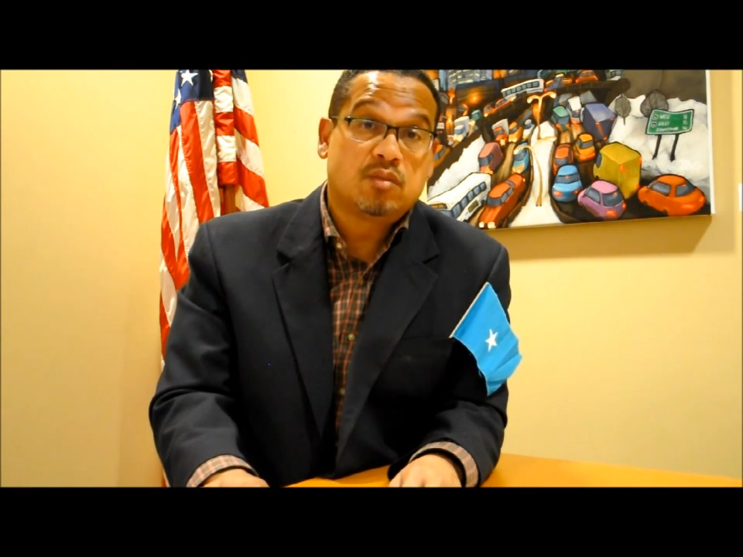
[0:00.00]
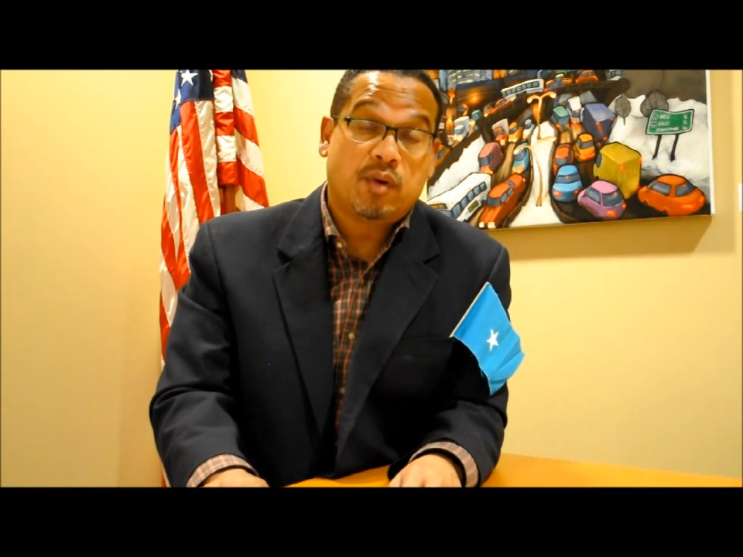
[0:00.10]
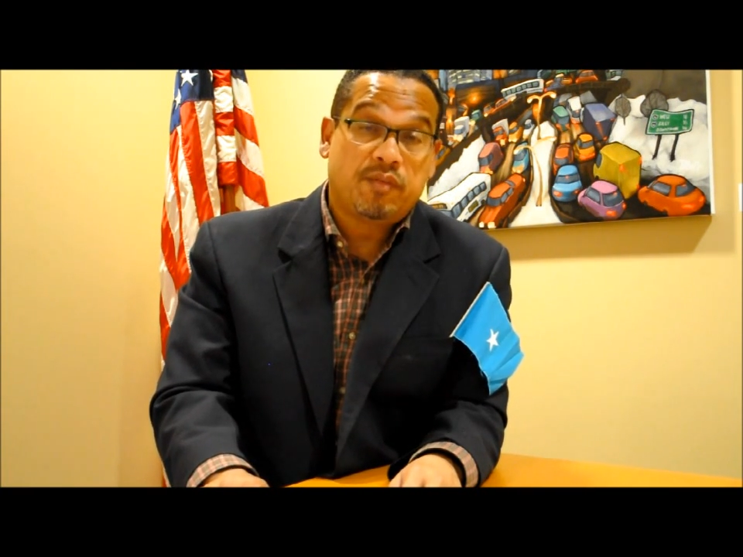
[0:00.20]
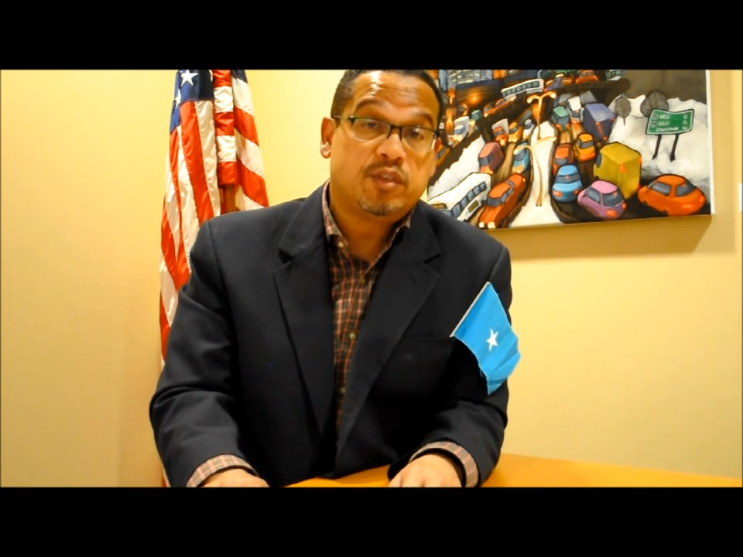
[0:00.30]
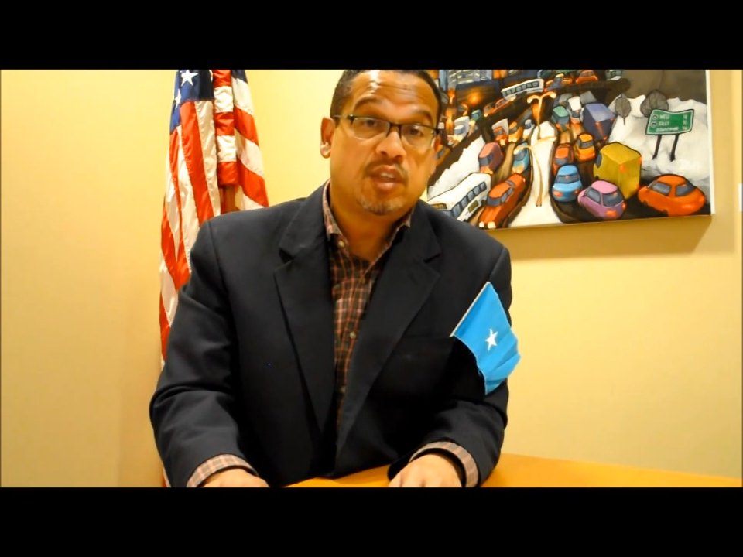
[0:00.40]

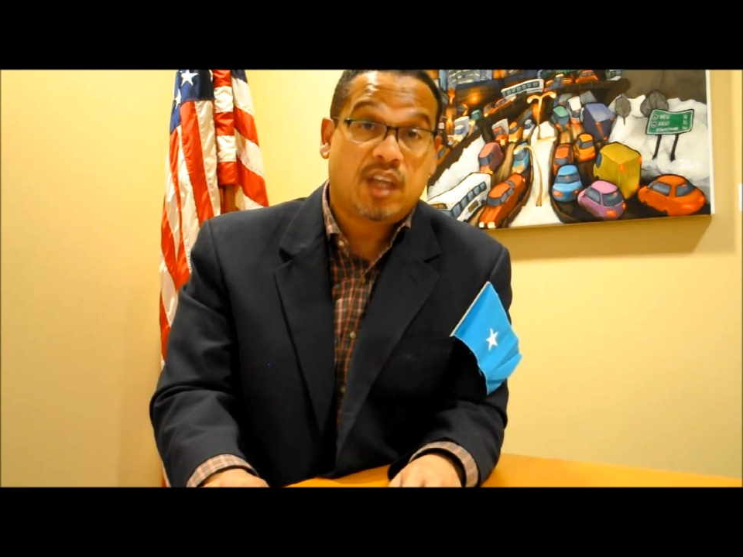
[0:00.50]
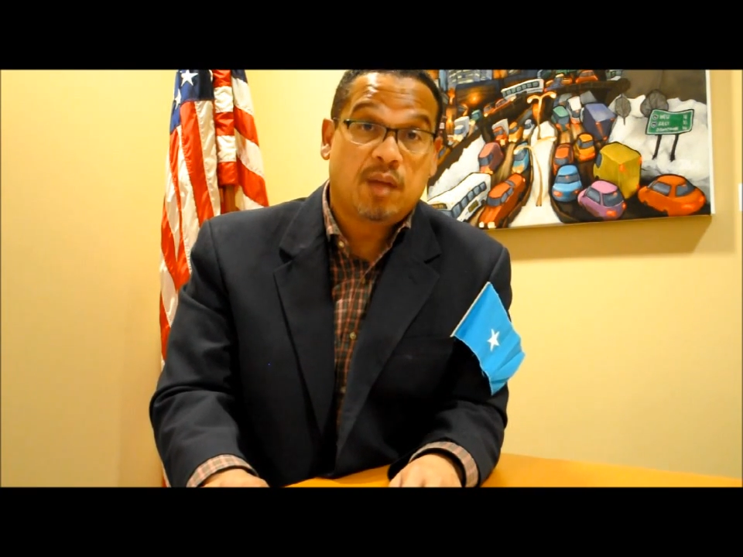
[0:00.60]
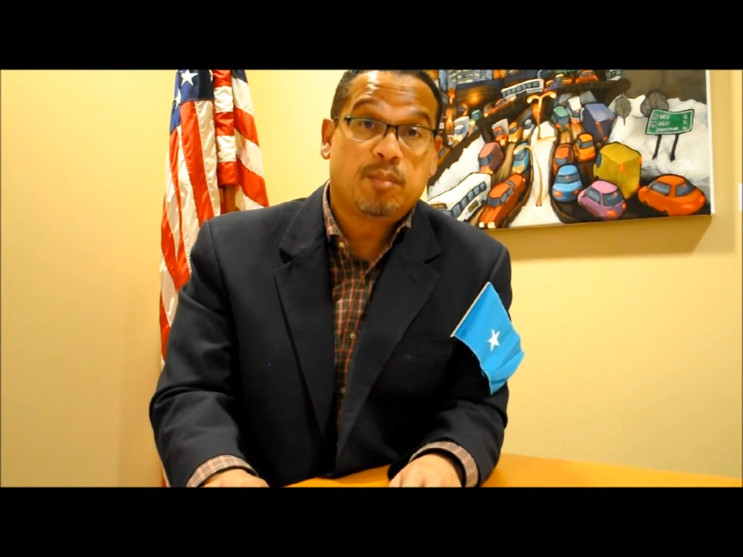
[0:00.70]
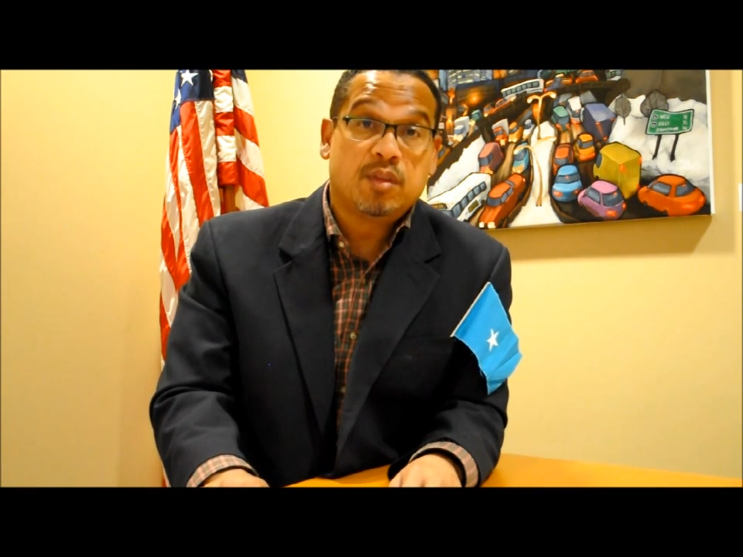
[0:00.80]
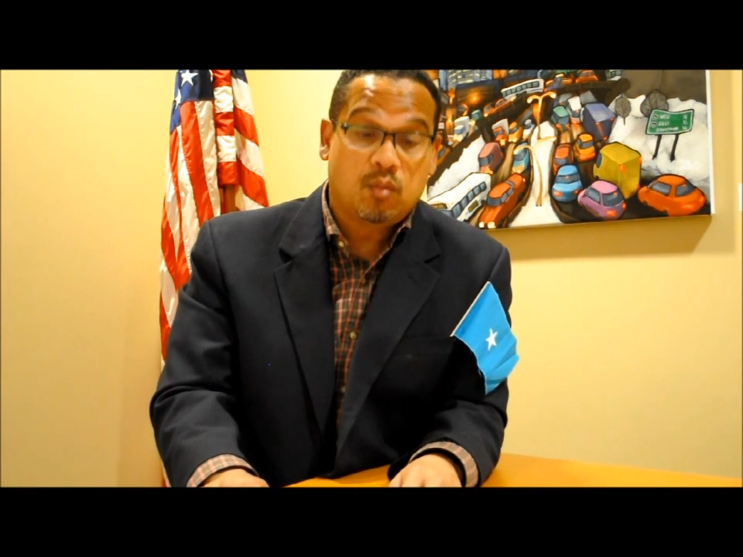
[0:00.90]
refugee
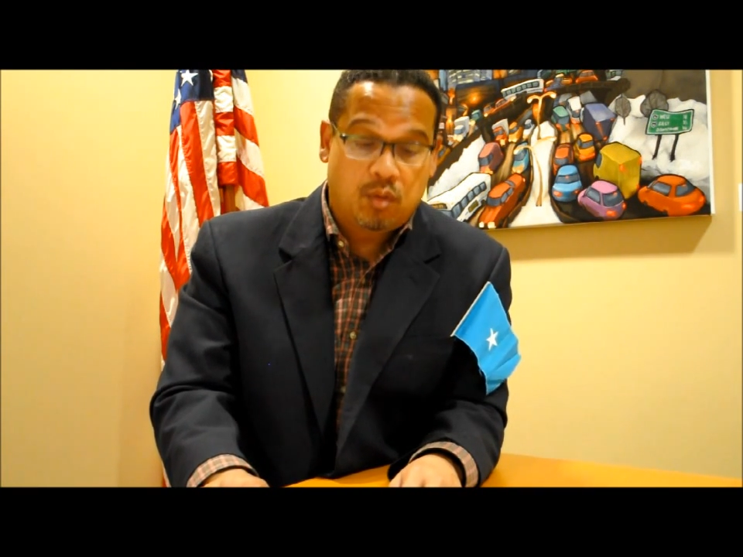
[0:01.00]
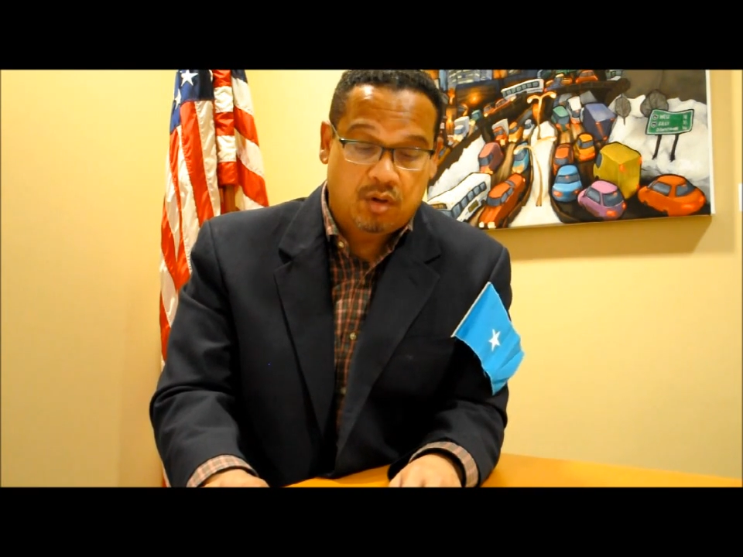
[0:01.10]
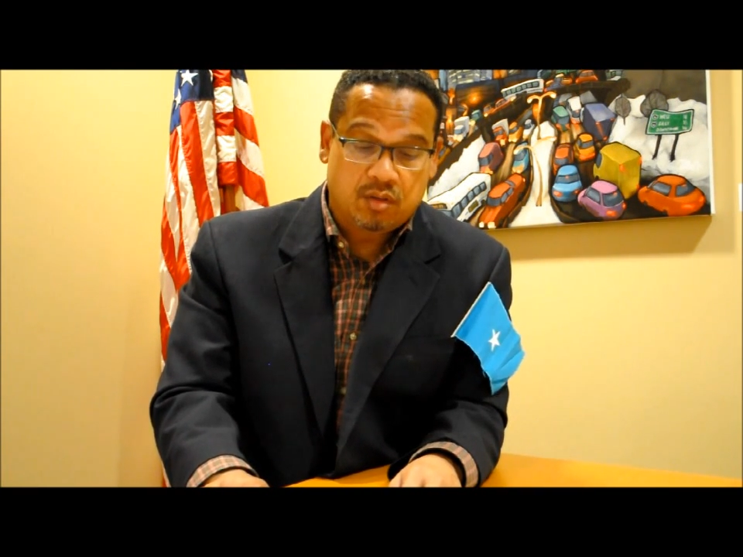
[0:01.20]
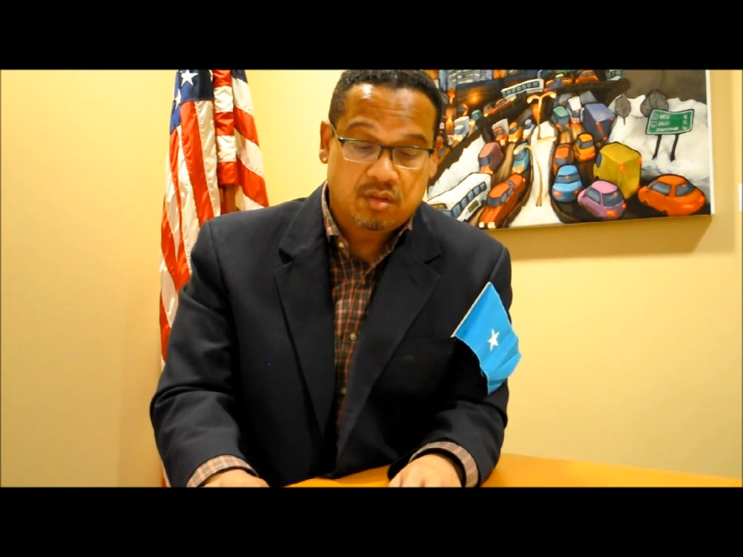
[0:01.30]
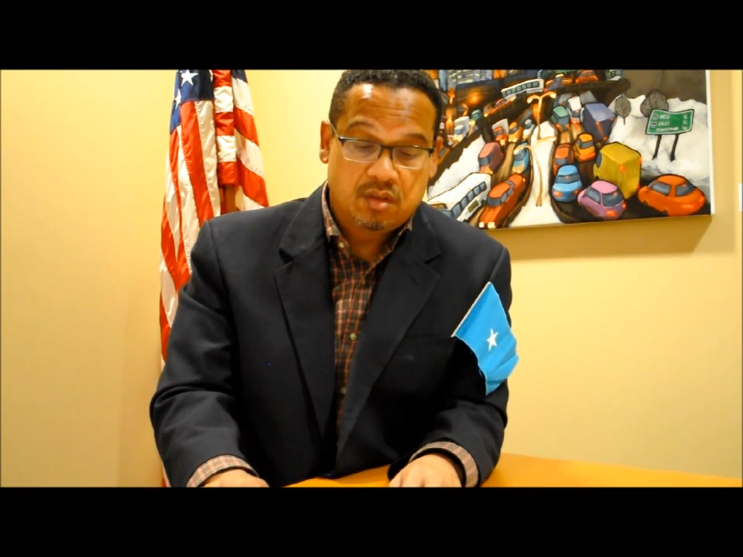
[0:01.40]
camp in the world,